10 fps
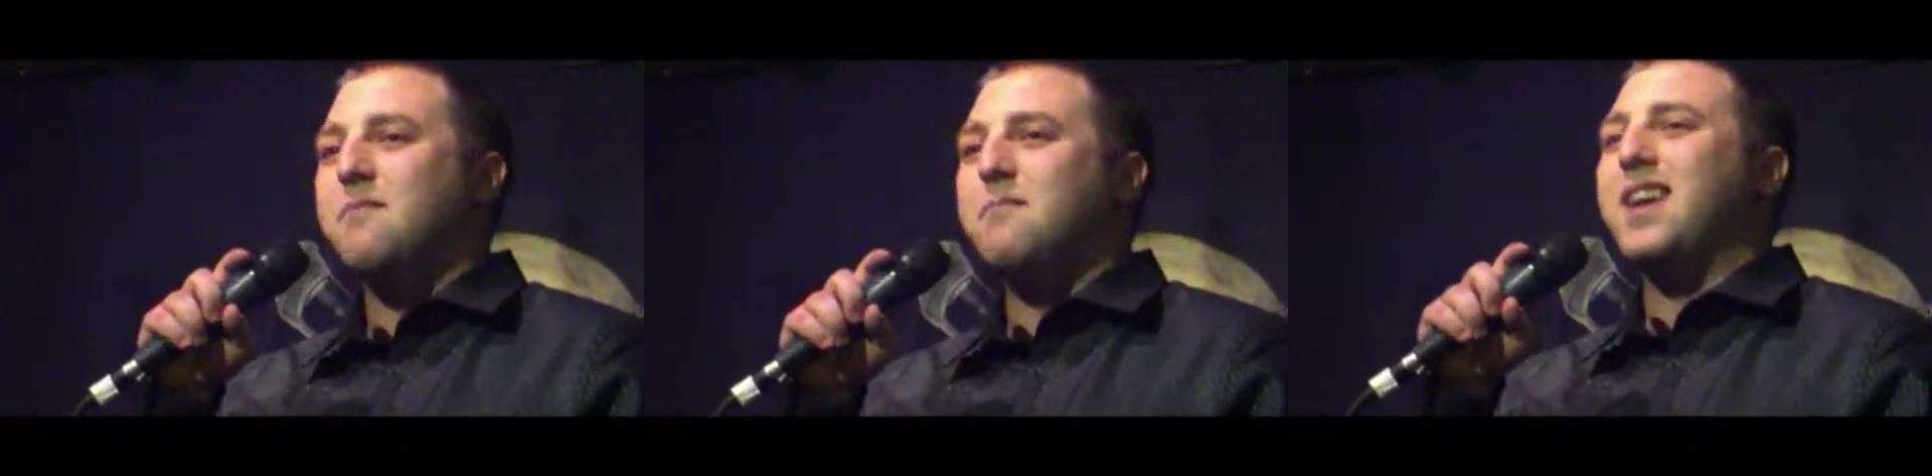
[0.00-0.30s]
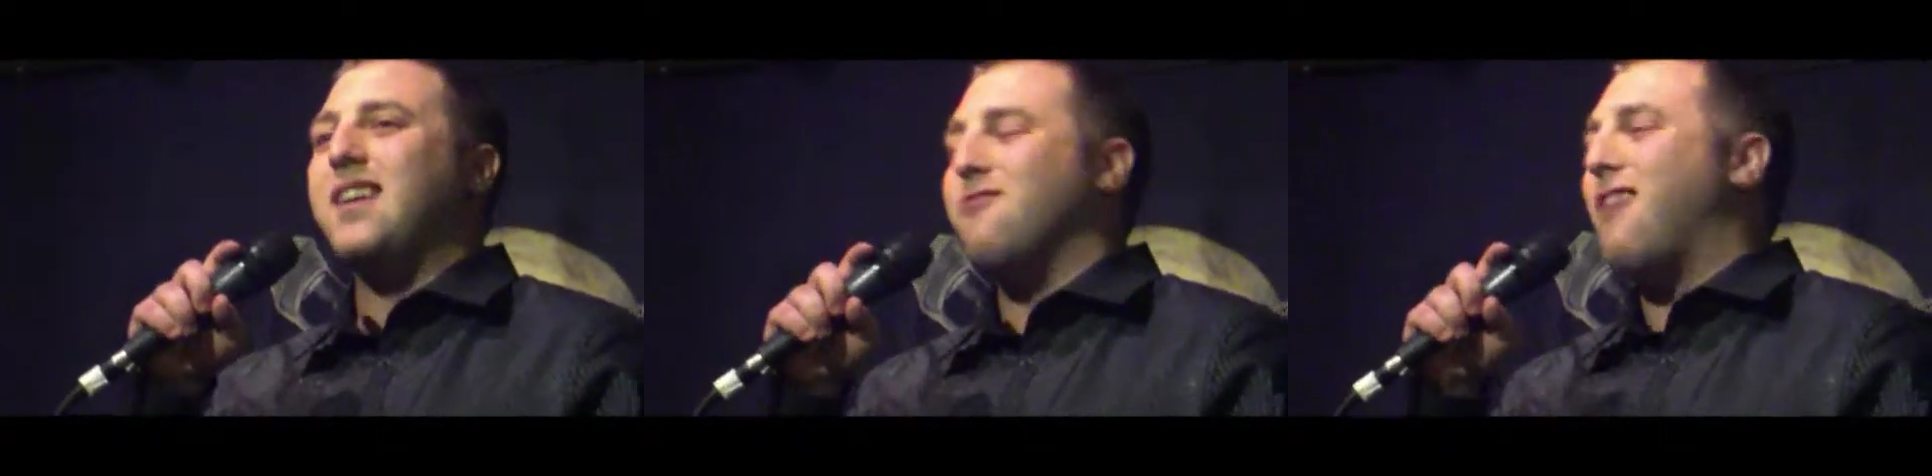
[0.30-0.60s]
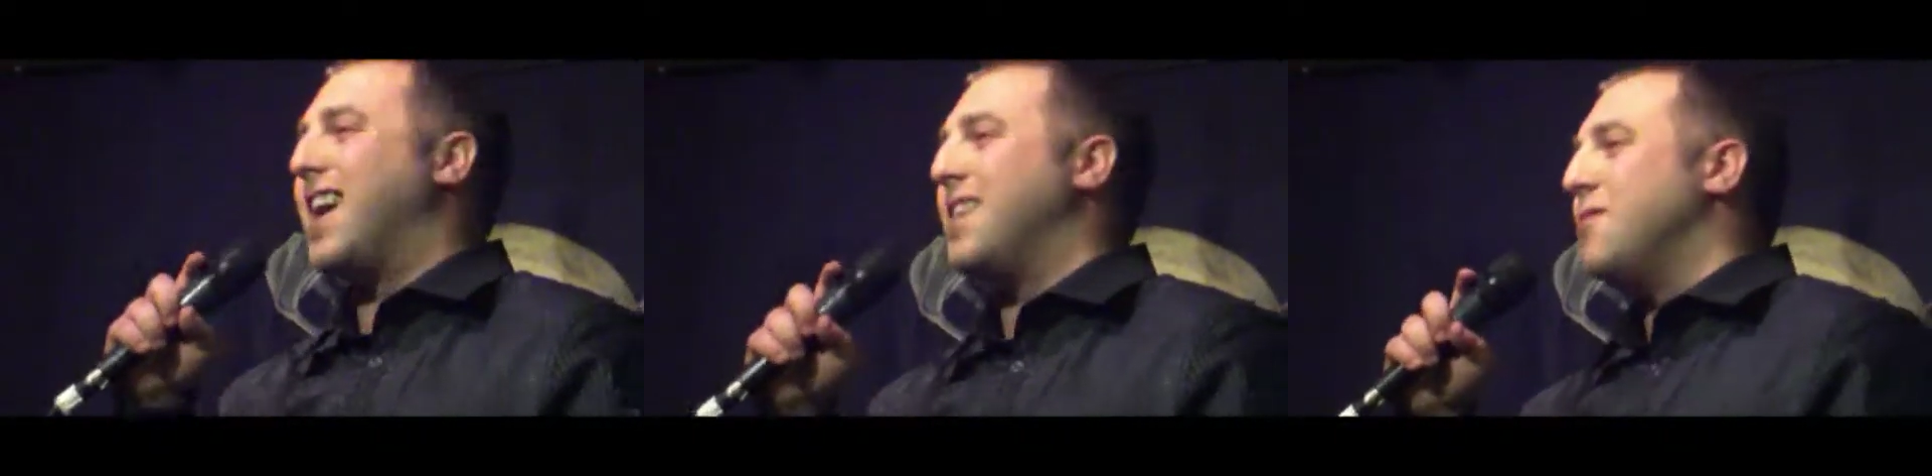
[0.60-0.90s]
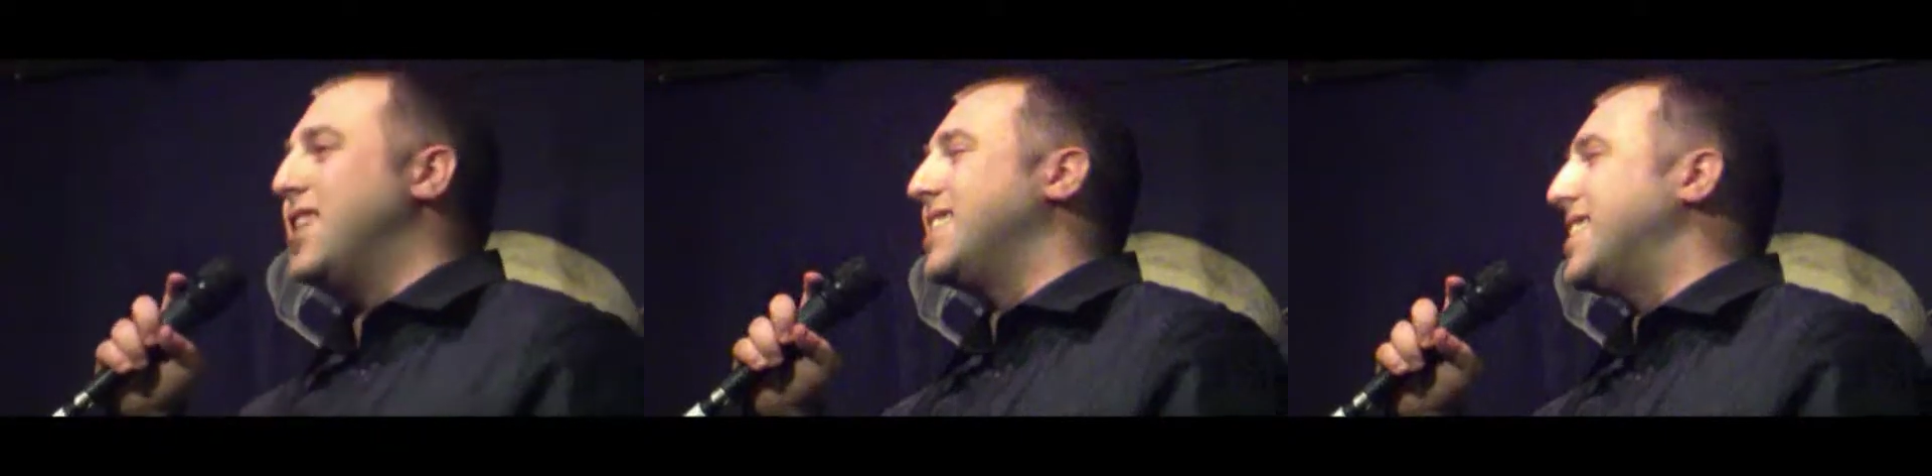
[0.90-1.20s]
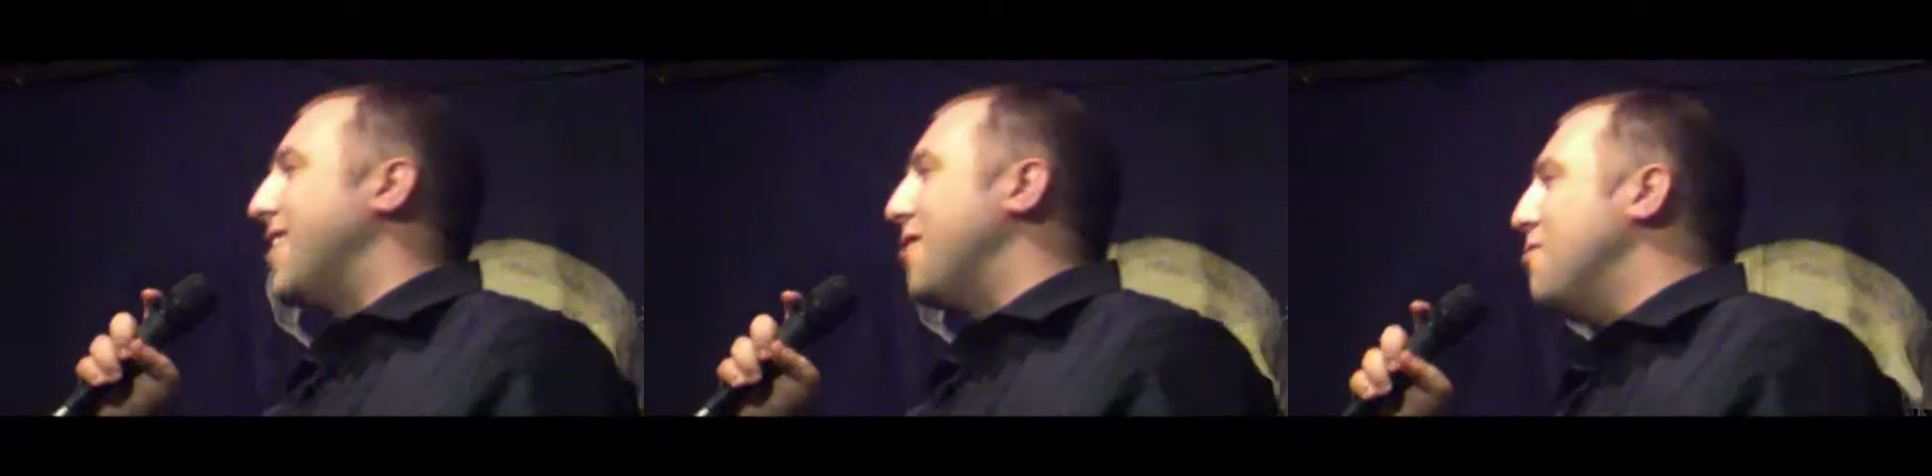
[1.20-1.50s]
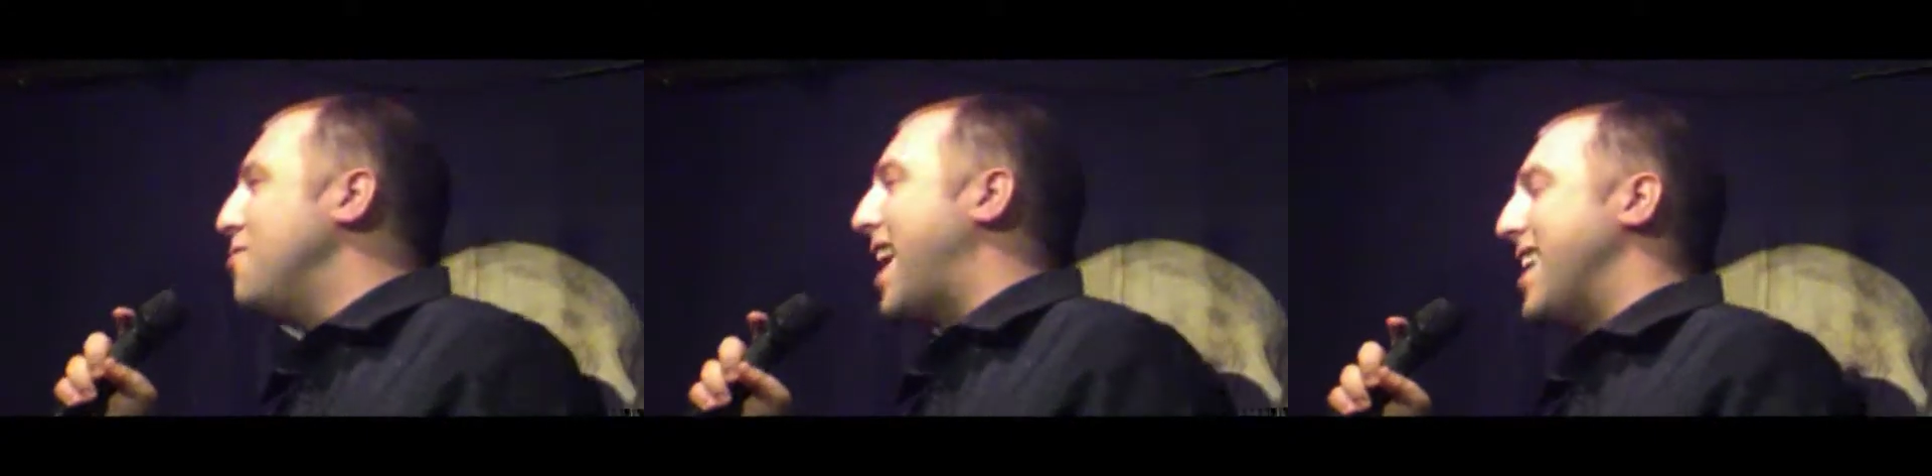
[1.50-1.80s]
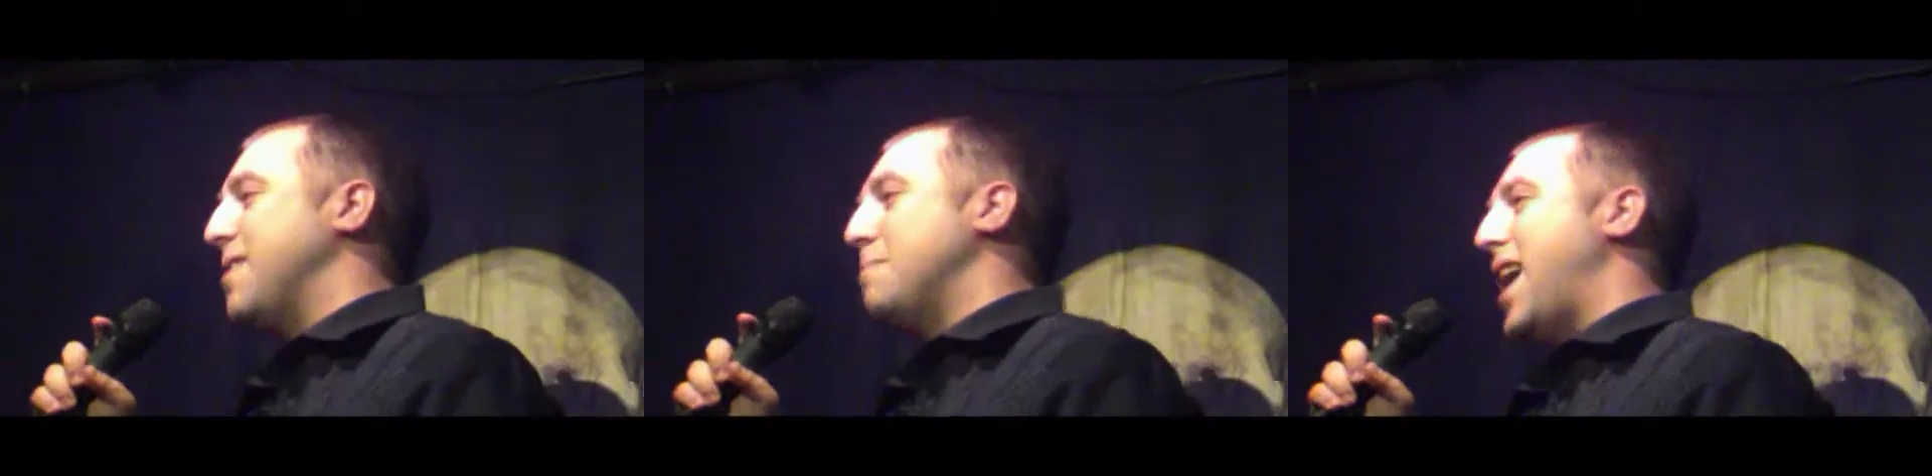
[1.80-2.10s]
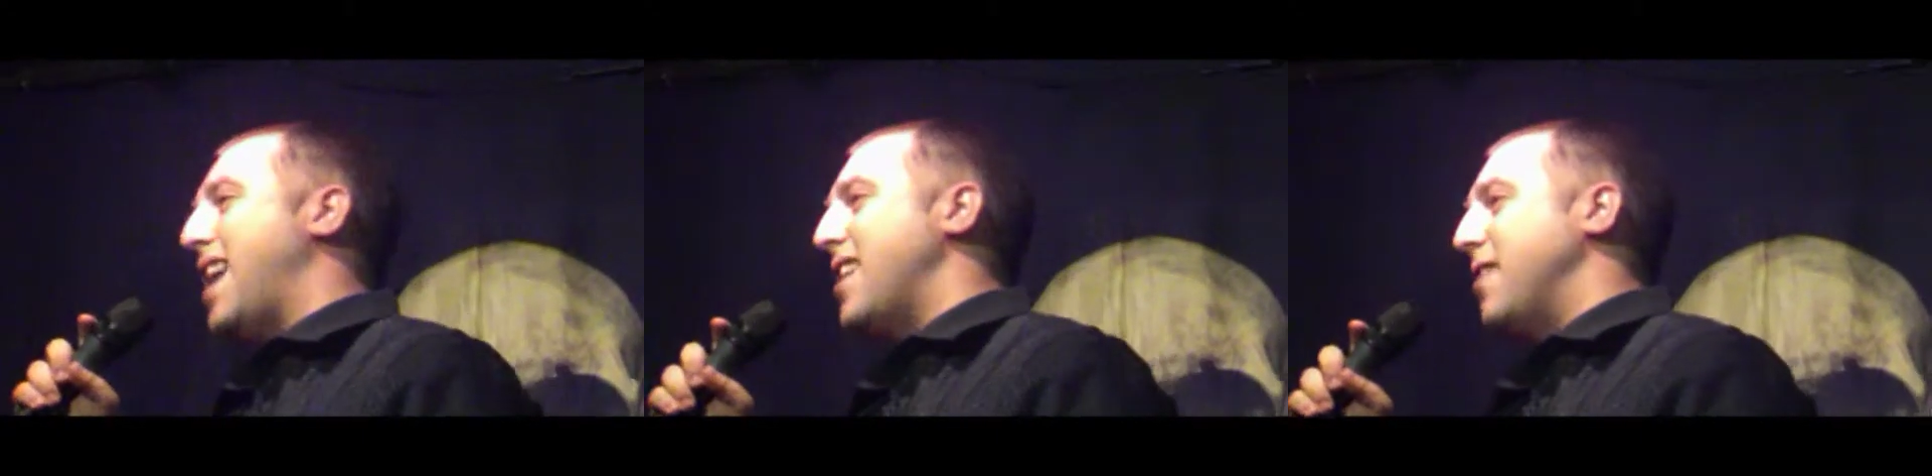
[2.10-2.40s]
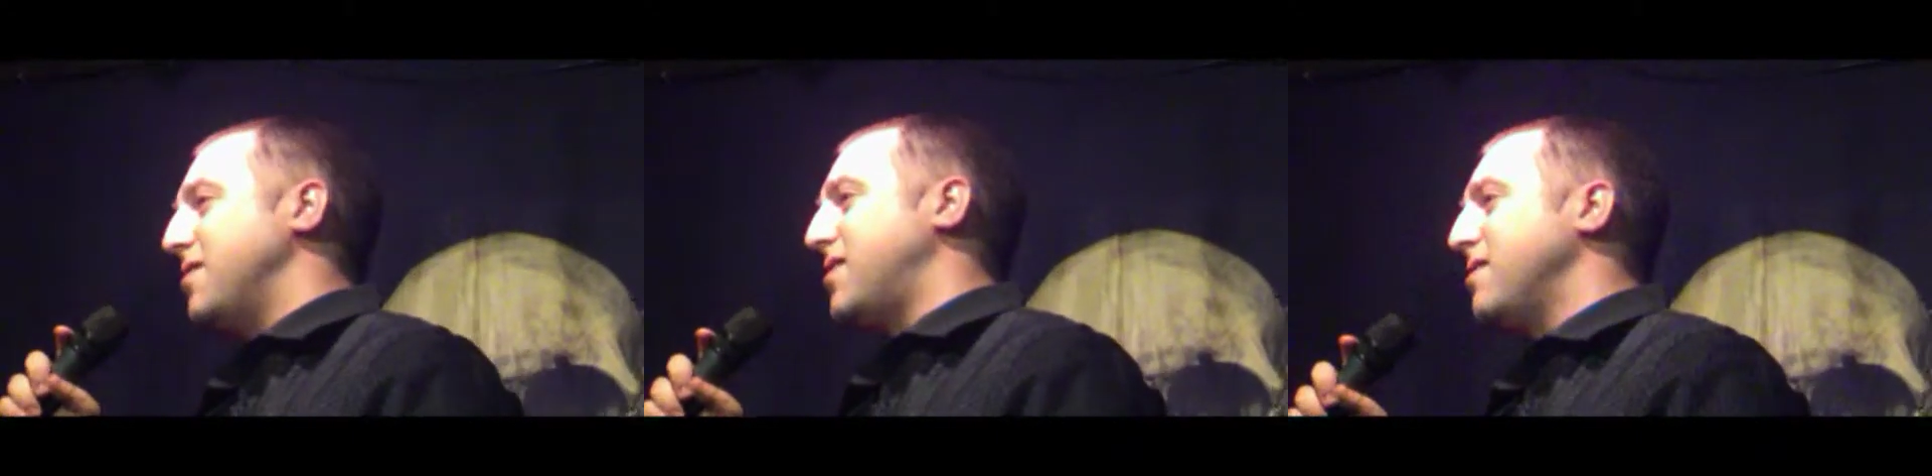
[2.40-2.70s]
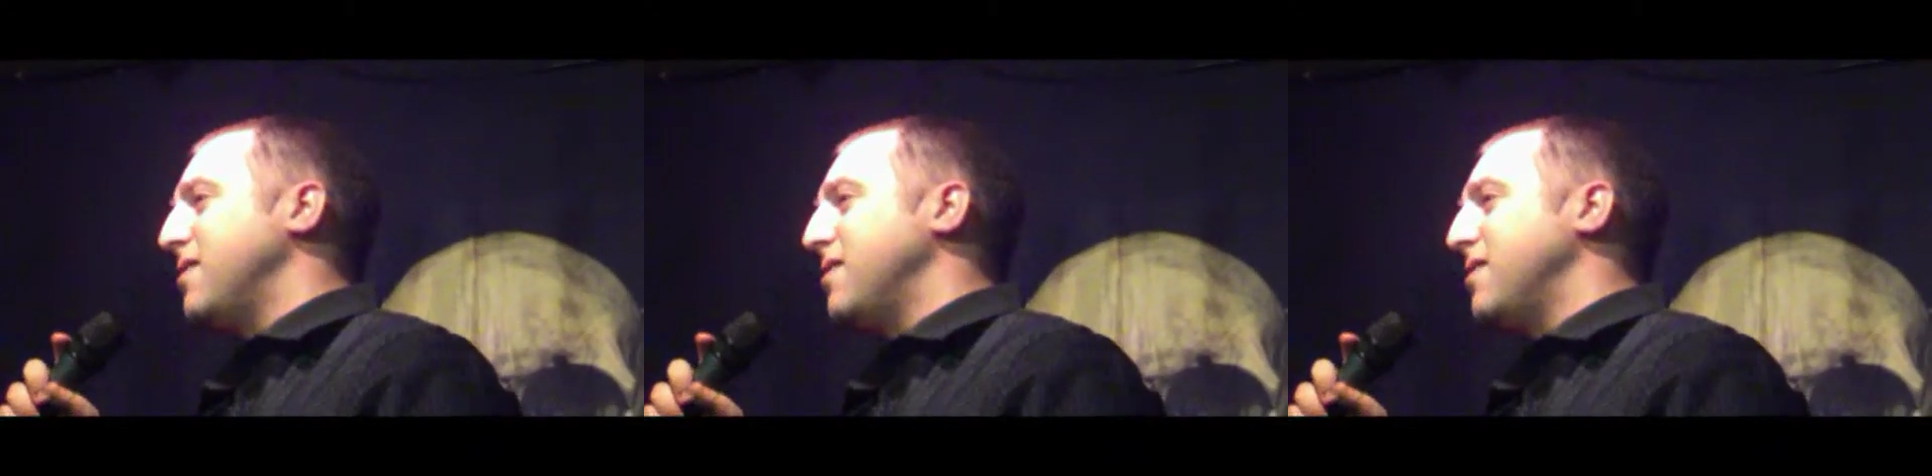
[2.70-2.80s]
me and Lorraine, we used to sit there all day and compare notes.